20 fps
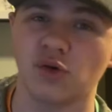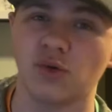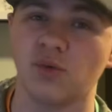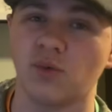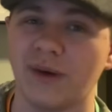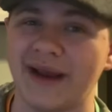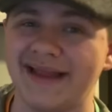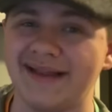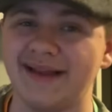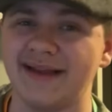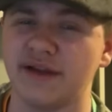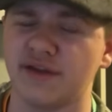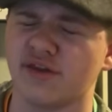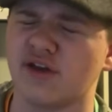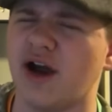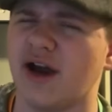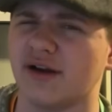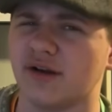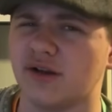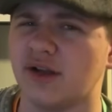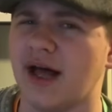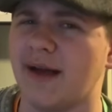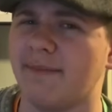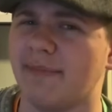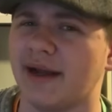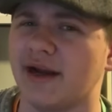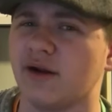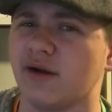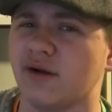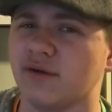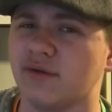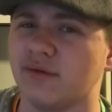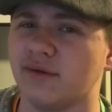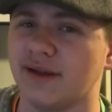Wayland has gotten a lot better